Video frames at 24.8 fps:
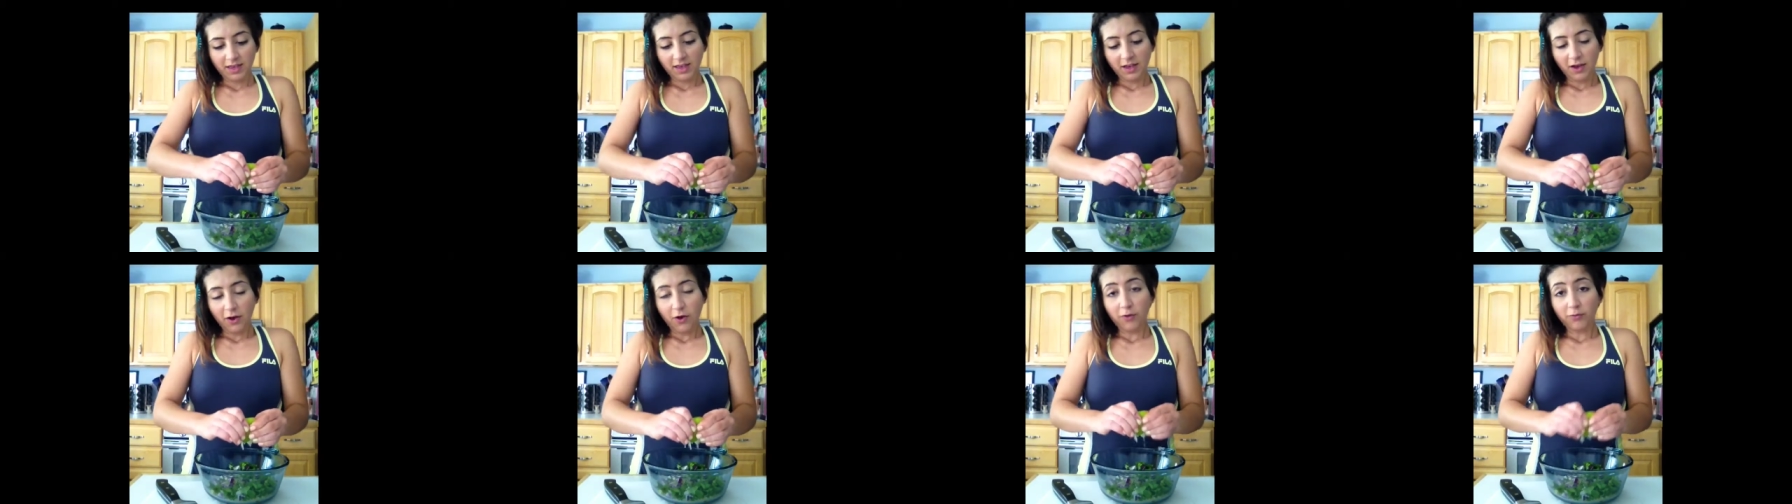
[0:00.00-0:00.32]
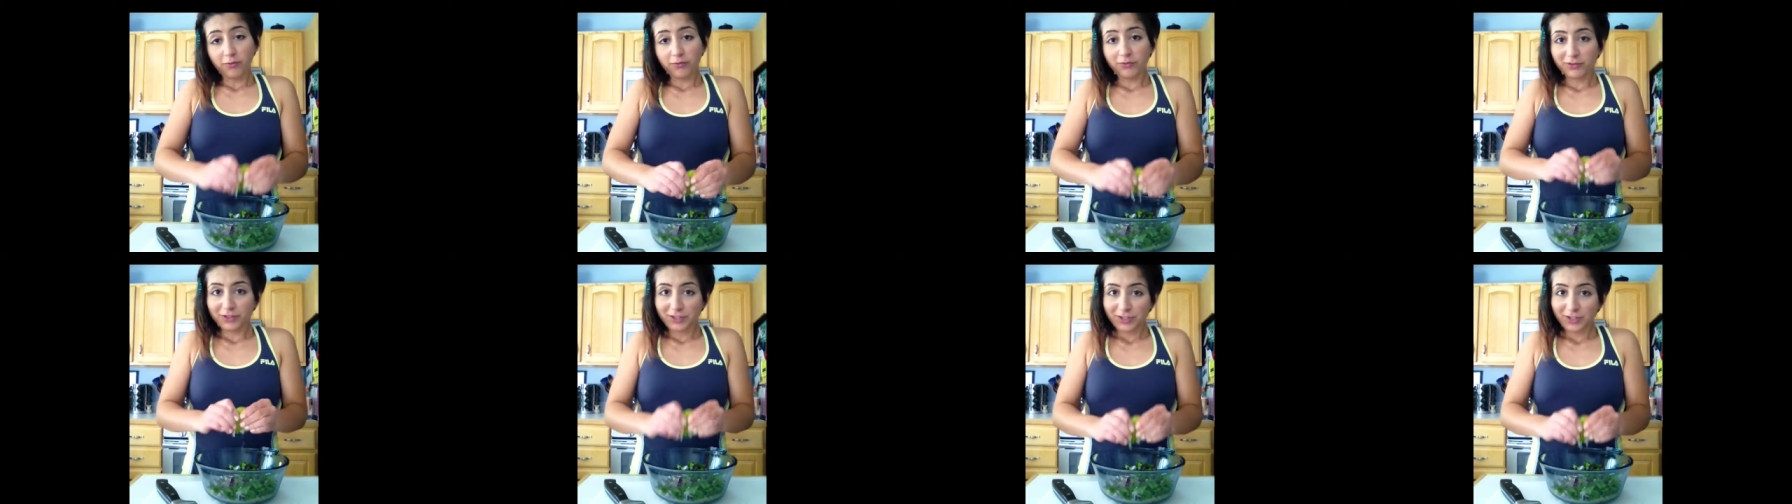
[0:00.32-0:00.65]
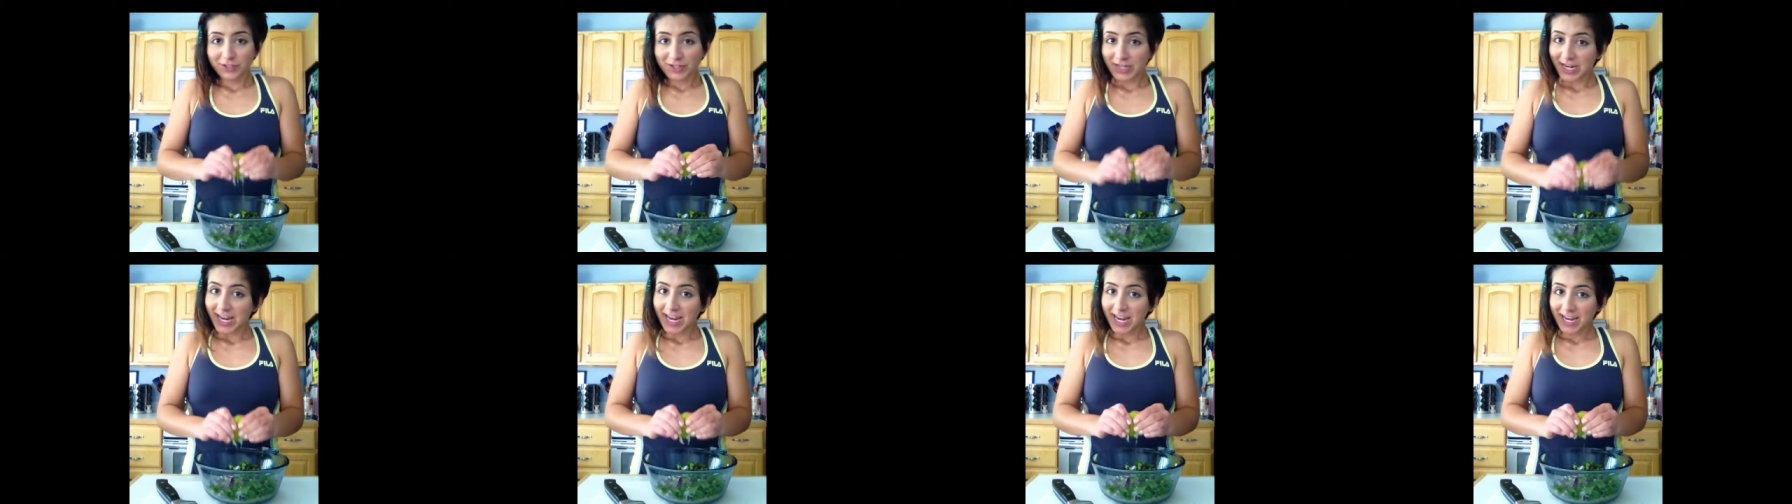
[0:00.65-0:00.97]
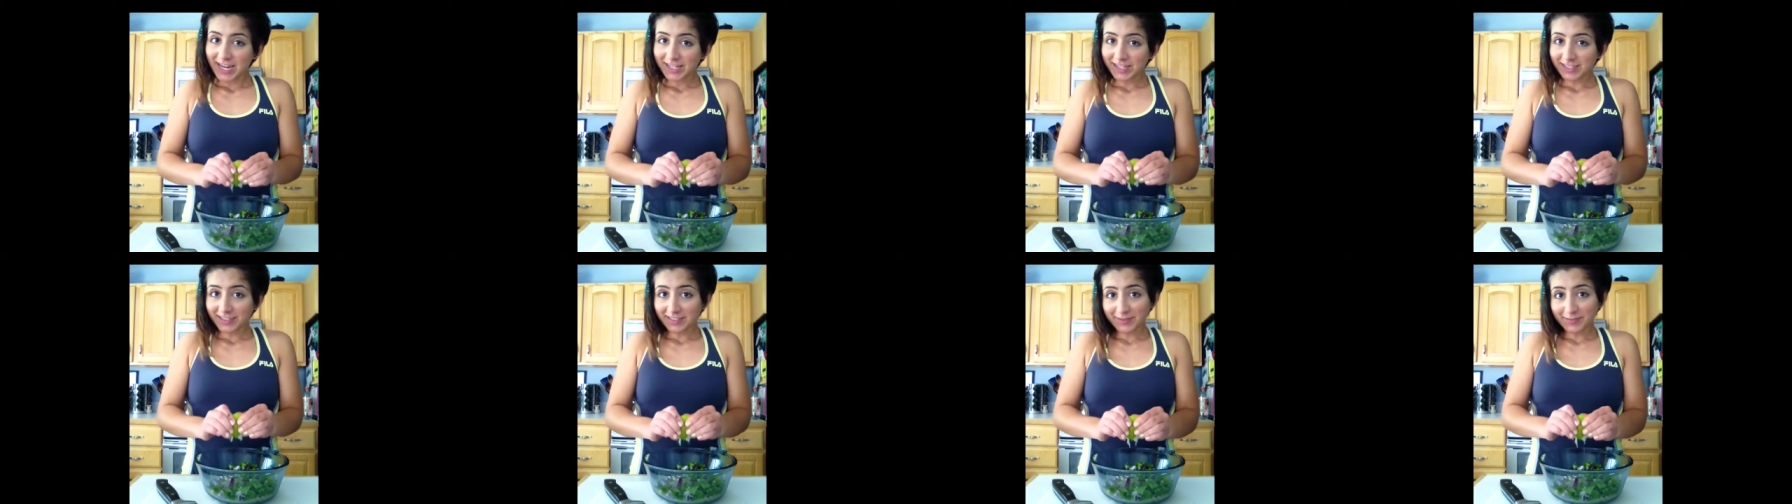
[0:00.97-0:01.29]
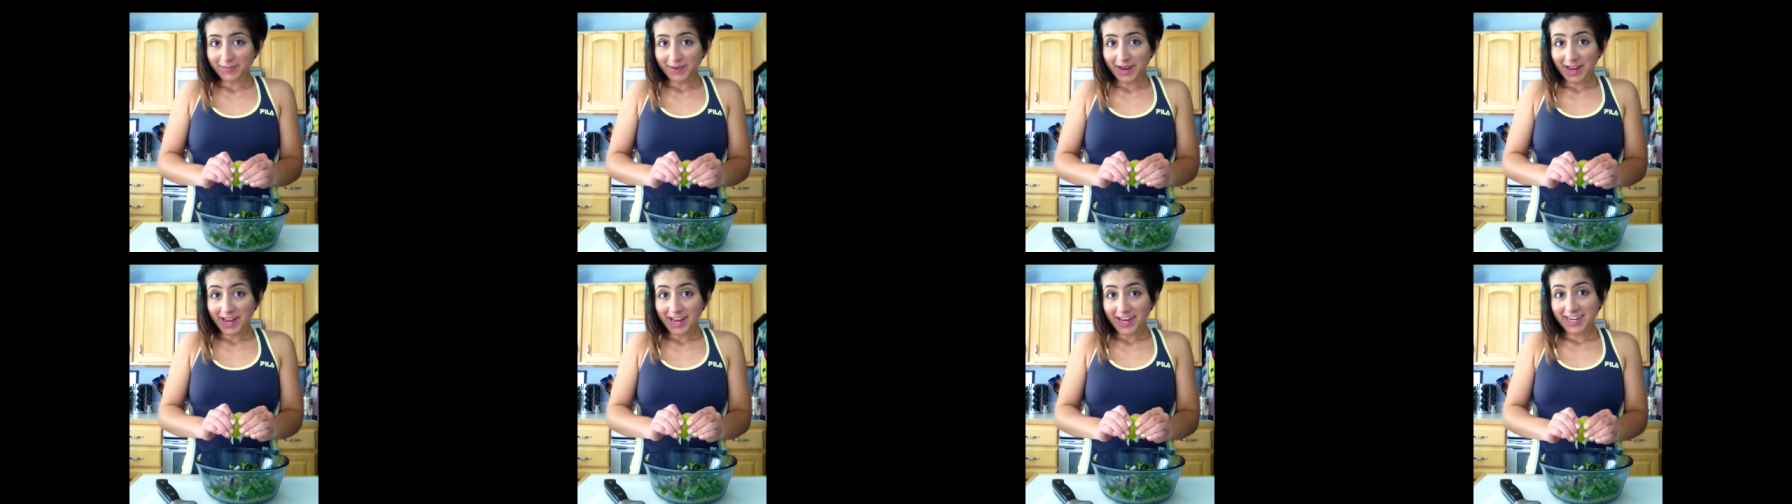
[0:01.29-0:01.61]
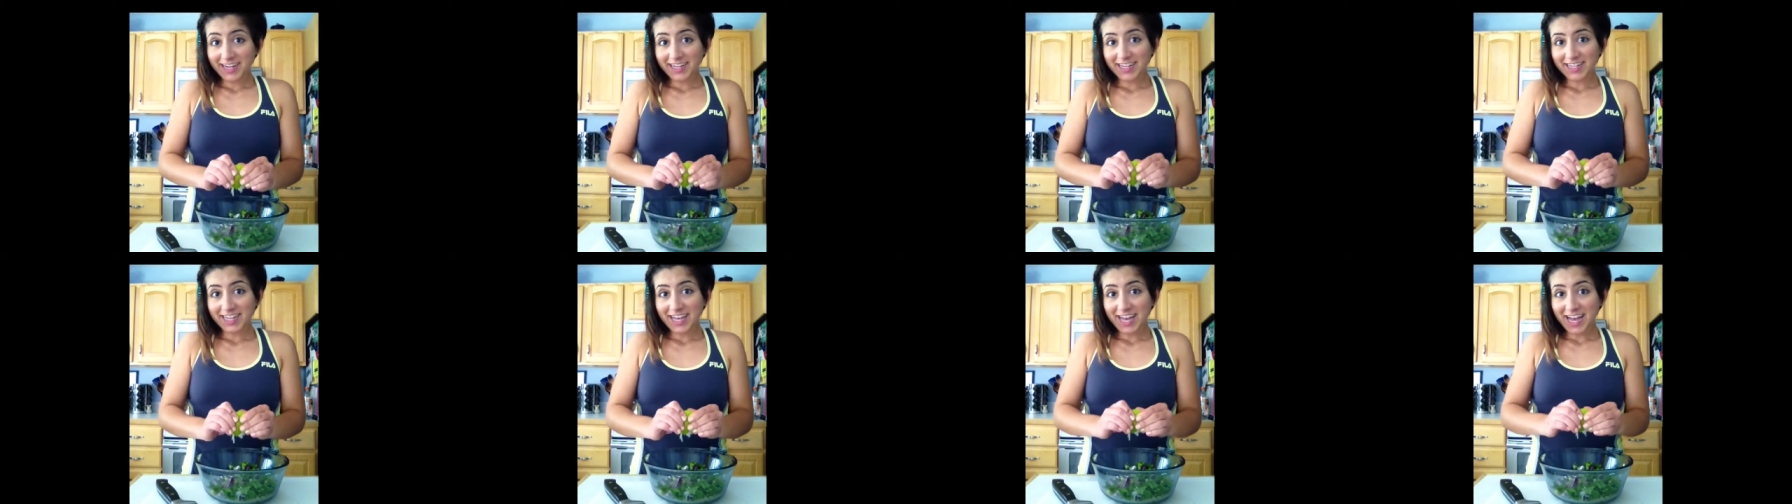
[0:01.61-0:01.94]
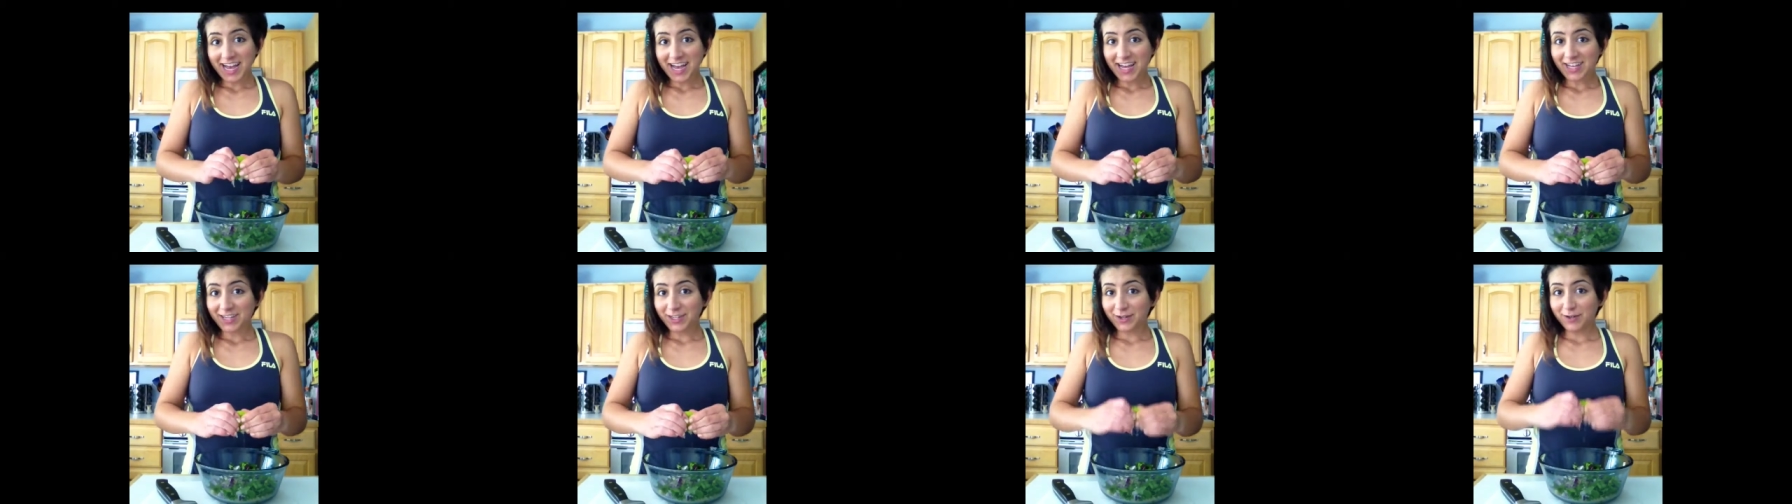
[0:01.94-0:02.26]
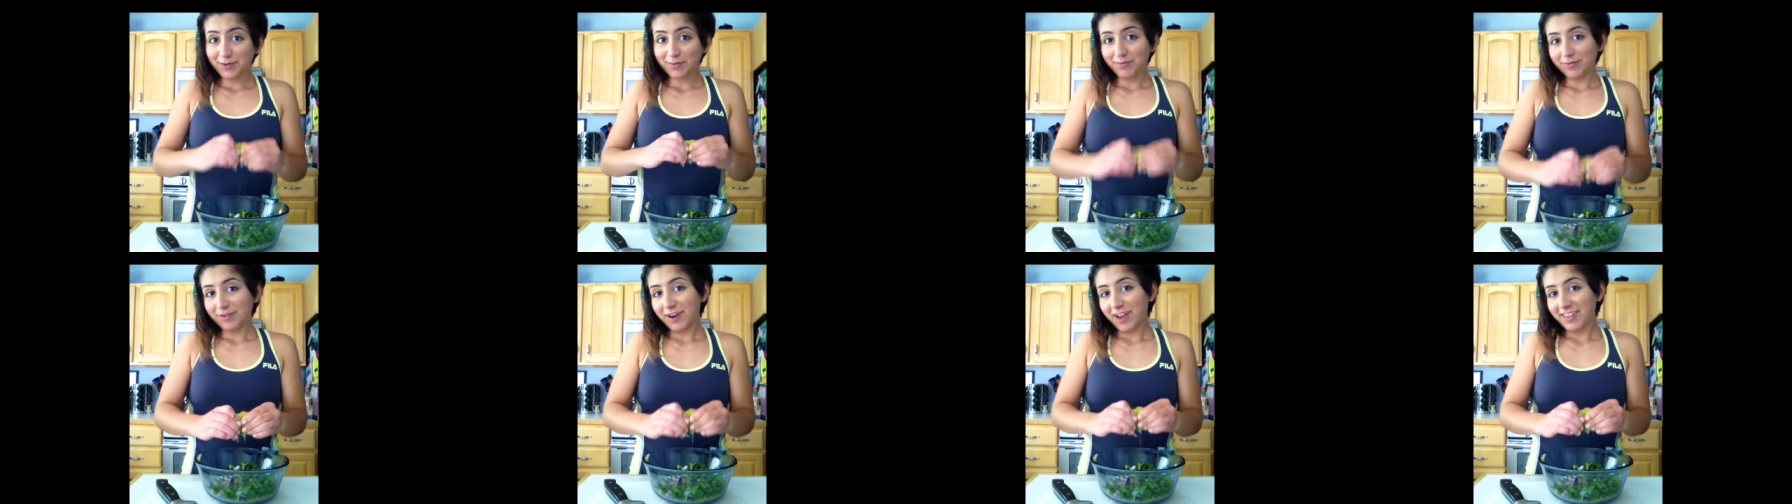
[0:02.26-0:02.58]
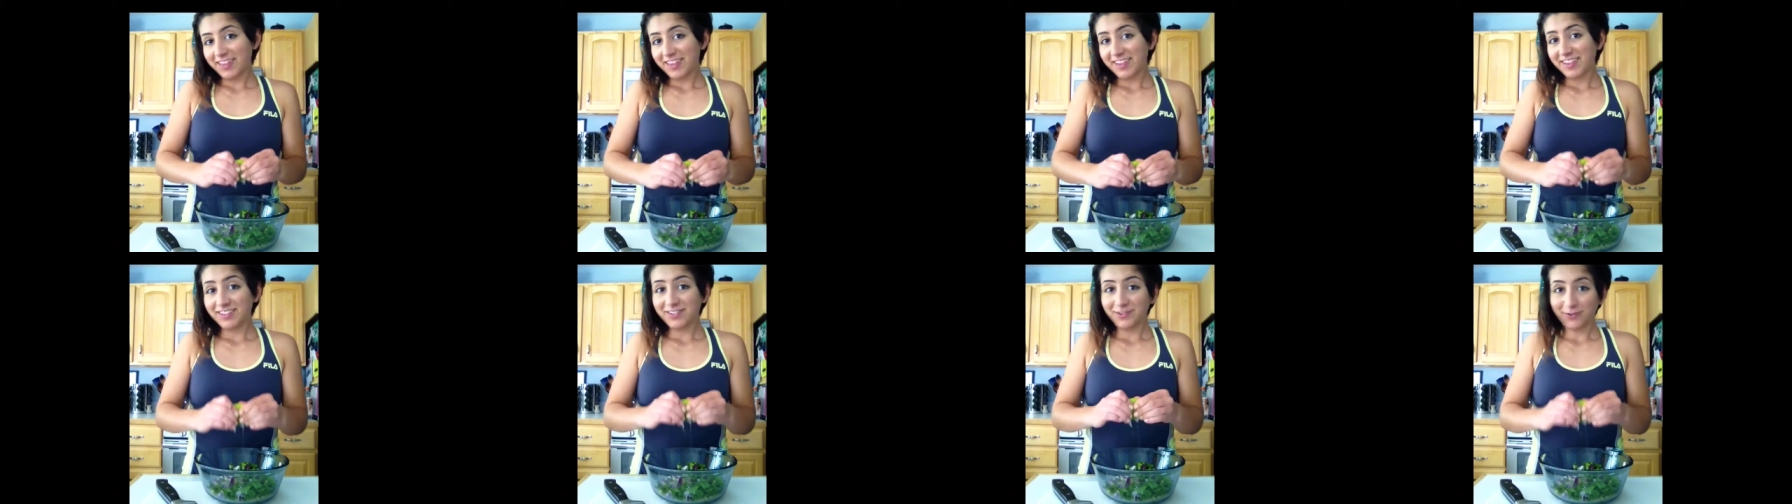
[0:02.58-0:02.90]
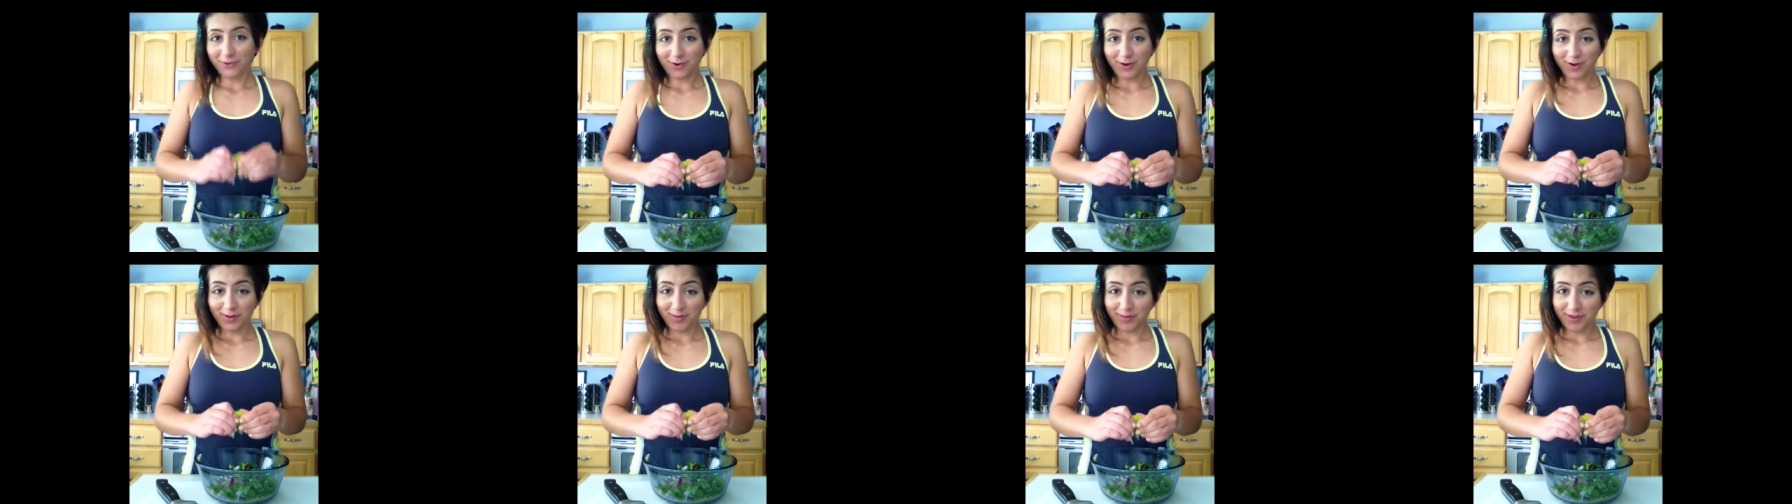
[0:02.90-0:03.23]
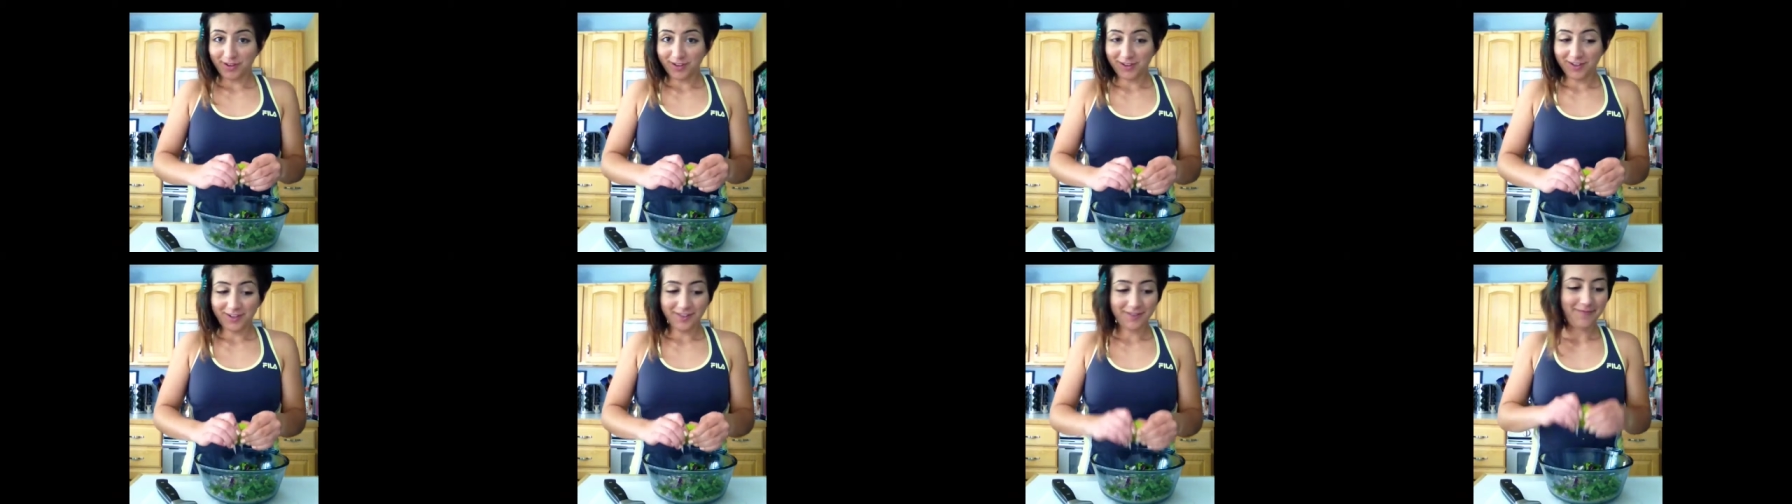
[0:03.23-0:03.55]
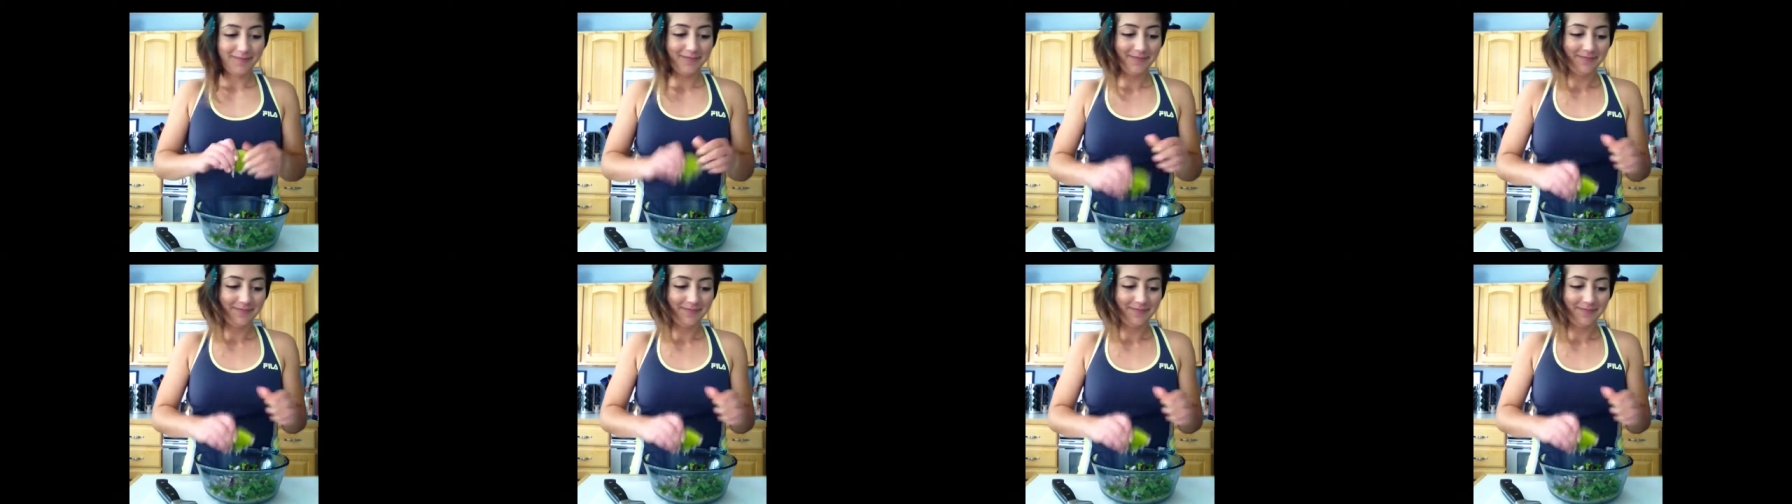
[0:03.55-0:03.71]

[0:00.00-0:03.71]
hopefully your date doesn't mind that your breath is horrible.